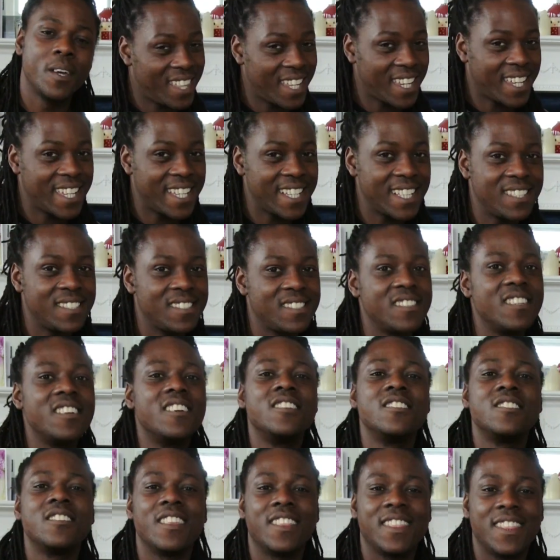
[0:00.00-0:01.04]
thickest
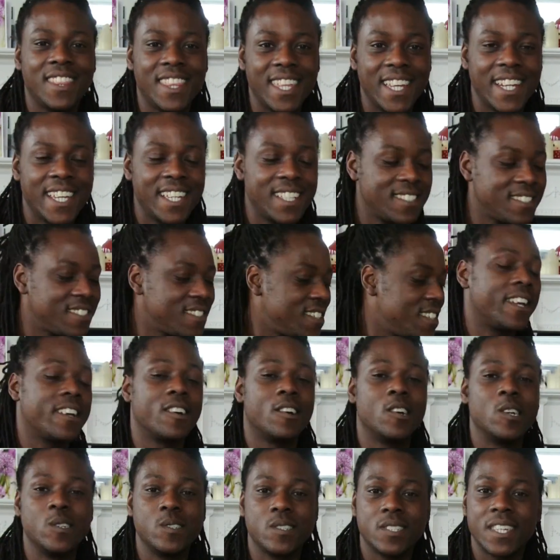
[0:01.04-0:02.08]
to thinnest, it
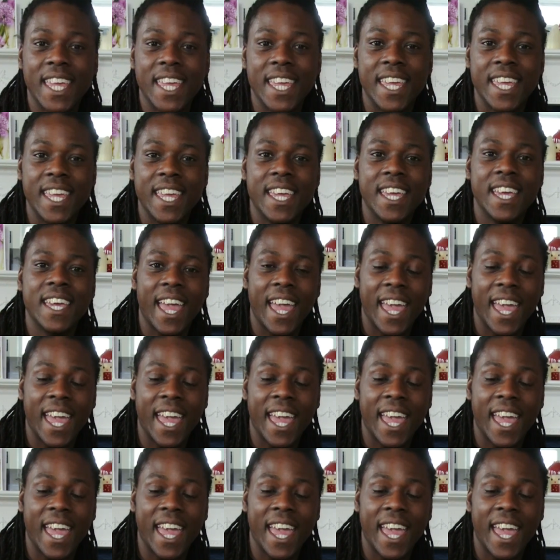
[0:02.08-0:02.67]
goes E,